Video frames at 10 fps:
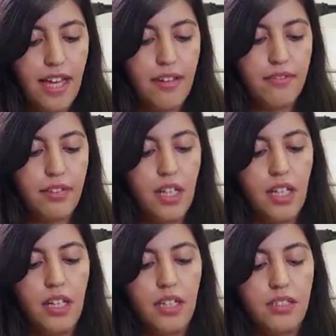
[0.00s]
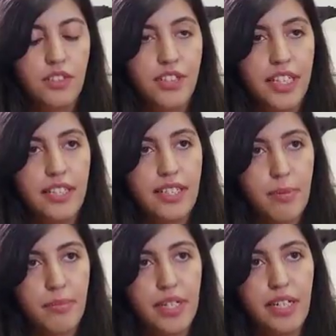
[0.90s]
have 3
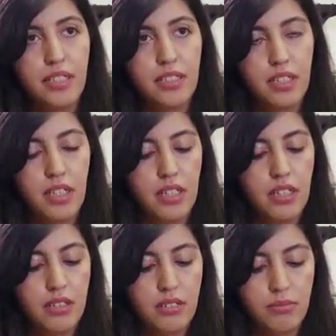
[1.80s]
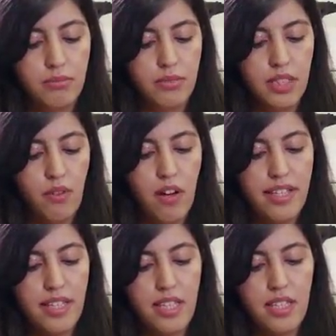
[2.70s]
separate
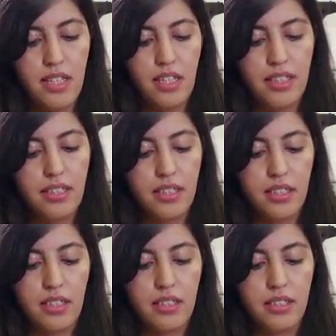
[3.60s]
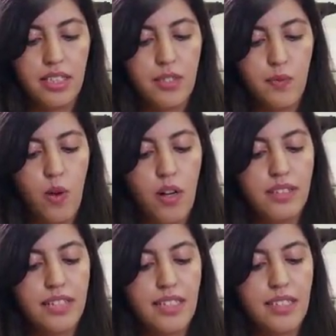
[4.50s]
devices like this
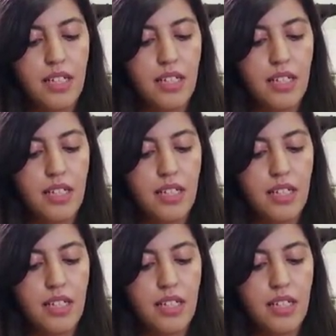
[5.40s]
one that's